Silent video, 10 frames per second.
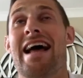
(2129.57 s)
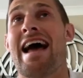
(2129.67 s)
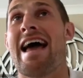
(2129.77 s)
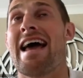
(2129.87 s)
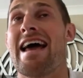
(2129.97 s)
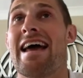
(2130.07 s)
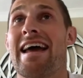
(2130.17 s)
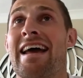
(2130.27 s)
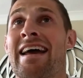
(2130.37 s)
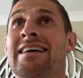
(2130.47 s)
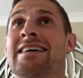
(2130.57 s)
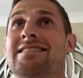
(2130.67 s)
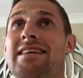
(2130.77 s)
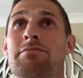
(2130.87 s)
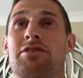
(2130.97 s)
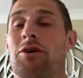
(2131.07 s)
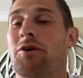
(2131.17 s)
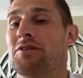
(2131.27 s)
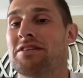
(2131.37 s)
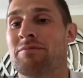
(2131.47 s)
Team
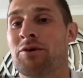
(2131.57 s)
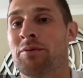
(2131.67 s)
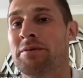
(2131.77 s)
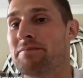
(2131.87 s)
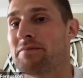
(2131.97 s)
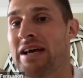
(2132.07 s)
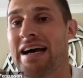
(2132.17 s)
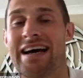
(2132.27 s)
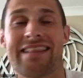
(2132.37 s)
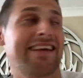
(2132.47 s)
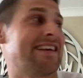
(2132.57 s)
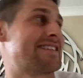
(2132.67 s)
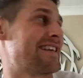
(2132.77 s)
Scotland at the moment. We had this.